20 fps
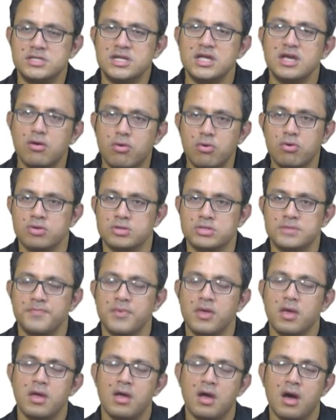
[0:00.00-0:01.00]
decode
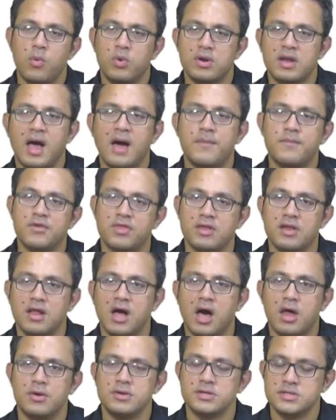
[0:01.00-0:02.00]
uh, what happens in
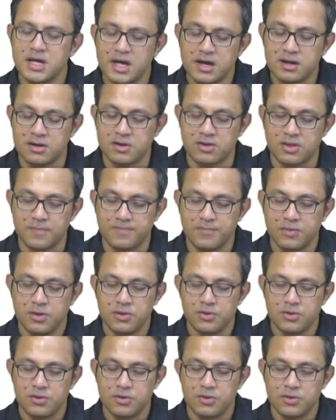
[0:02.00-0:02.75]
Heart of Darkness.